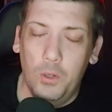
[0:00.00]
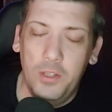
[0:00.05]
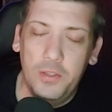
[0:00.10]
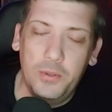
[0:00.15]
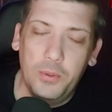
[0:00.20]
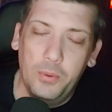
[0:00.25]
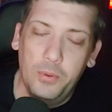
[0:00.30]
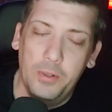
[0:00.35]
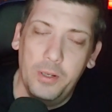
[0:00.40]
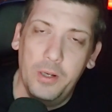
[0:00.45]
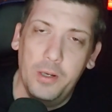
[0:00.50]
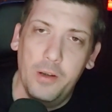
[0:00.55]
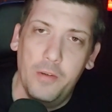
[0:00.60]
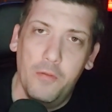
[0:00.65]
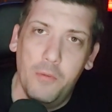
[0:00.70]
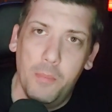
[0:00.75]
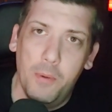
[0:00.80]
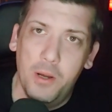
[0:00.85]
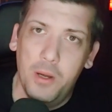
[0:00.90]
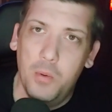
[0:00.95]
What is going on,
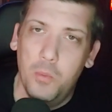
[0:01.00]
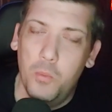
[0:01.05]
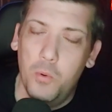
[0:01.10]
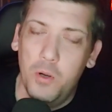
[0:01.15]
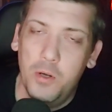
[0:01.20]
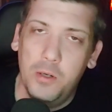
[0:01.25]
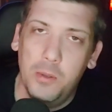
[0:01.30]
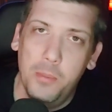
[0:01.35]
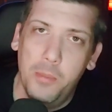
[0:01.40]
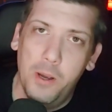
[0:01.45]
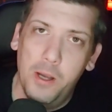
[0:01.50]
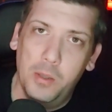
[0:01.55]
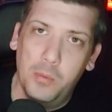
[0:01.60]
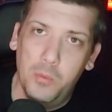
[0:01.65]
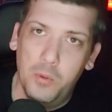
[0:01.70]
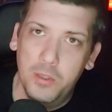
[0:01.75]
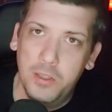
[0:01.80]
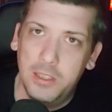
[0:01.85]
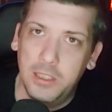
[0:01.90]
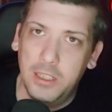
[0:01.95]
everybody? Welcome back
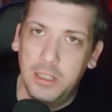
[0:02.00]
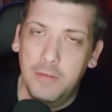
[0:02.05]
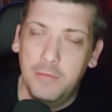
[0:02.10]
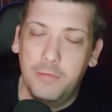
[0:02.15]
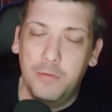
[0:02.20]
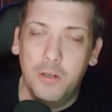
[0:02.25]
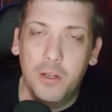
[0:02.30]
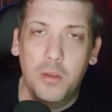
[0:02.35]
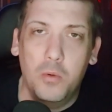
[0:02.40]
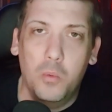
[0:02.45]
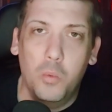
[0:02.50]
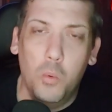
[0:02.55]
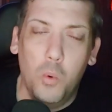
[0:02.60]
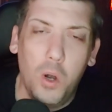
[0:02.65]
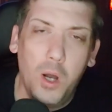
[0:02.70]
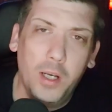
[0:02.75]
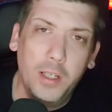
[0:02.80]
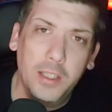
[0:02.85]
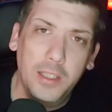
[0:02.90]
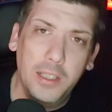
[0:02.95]
once again for another
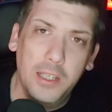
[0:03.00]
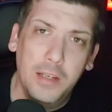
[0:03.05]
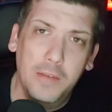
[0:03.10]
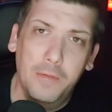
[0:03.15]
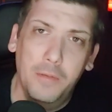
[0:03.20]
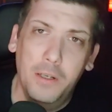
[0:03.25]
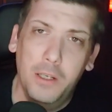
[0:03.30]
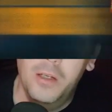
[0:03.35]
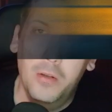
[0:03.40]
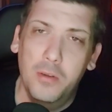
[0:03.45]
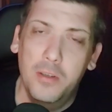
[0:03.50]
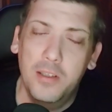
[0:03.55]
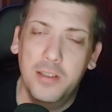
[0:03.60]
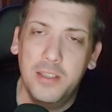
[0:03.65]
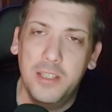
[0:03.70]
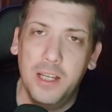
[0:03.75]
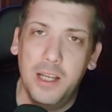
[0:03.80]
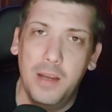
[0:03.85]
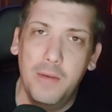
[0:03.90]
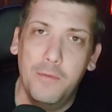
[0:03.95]
Walking Dead video, this
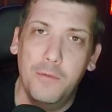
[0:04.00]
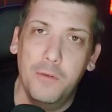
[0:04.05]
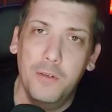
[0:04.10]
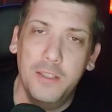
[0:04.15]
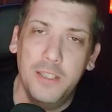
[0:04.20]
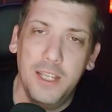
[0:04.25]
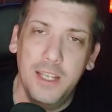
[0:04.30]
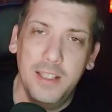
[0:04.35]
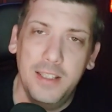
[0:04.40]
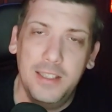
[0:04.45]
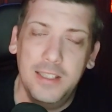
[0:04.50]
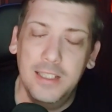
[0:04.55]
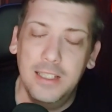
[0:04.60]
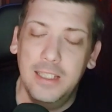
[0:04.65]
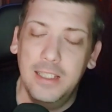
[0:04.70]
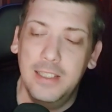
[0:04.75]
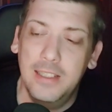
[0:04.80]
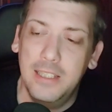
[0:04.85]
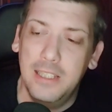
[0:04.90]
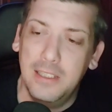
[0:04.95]
time for Dead
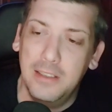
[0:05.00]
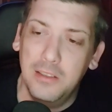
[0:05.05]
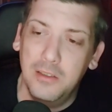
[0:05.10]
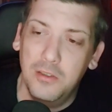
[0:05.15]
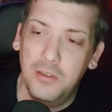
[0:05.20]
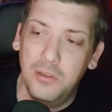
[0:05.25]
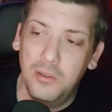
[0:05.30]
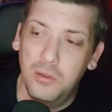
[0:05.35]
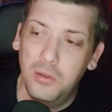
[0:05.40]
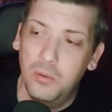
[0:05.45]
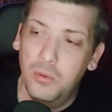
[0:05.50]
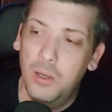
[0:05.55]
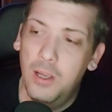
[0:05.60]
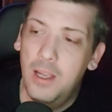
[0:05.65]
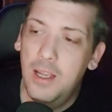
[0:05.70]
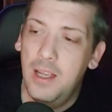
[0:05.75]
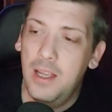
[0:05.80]
City Season two.